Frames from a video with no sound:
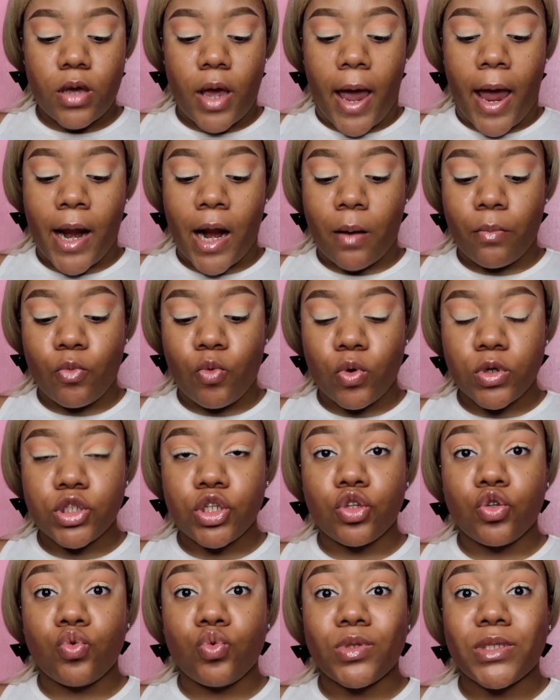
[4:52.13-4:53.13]
And I'm going
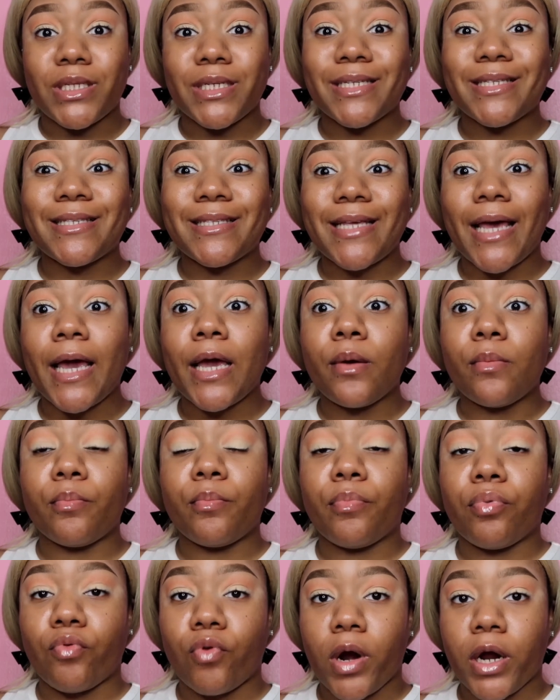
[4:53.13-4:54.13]
to use the same
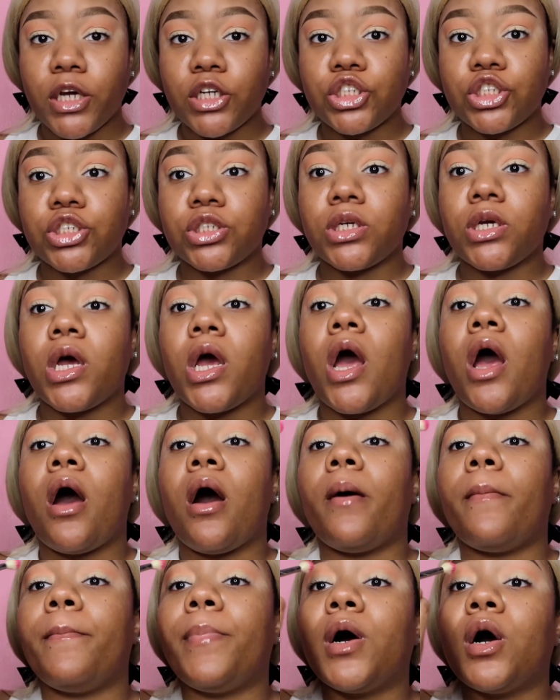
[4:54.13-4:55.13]
brush,
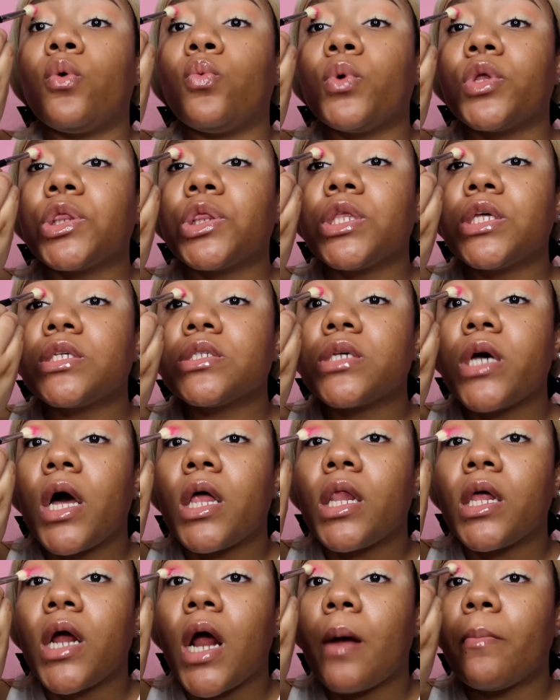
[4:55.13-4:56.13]
but with this
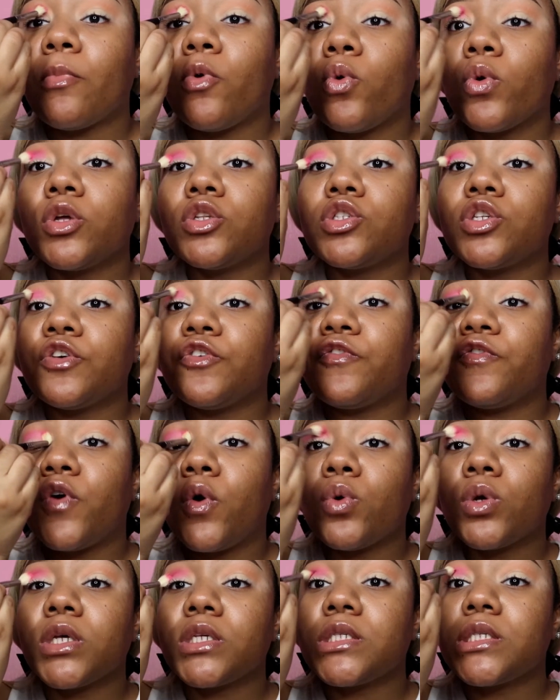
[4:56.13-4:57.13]
color I'm going to
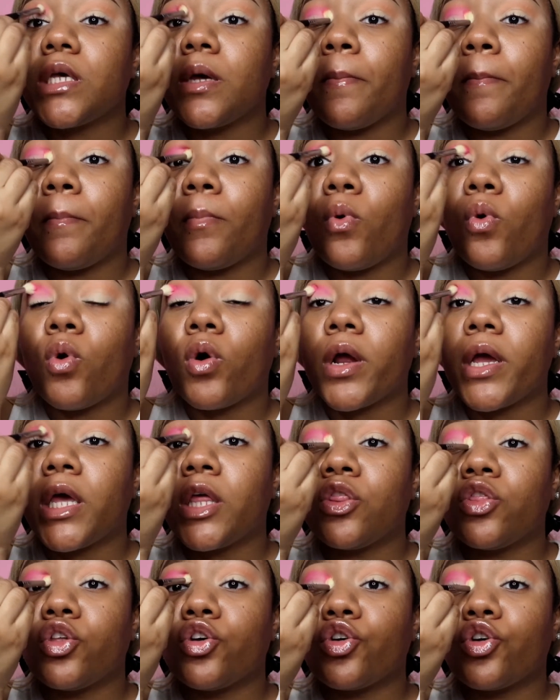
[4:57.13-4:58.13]
focus it more
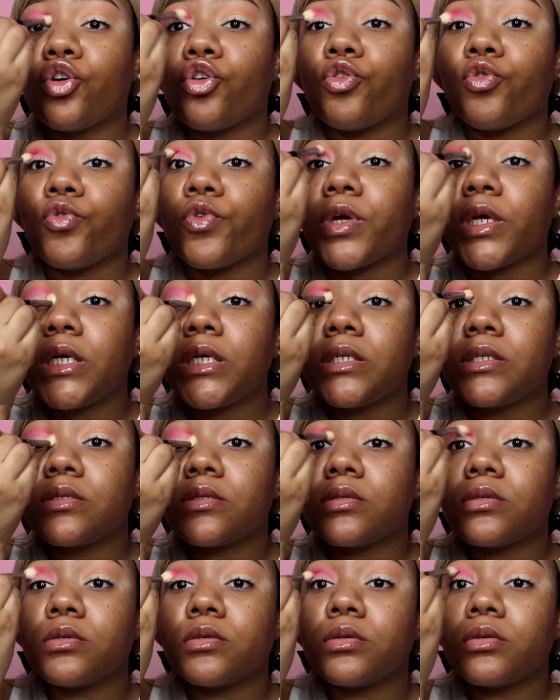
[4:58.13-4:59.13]
in the
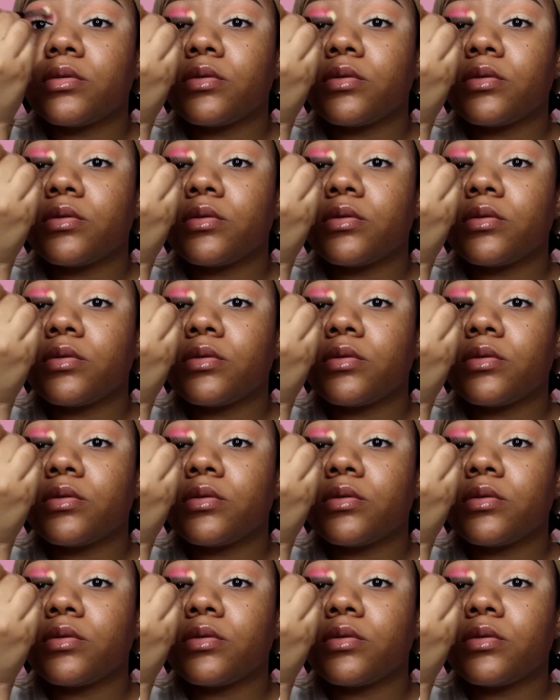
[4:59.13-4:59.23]
crease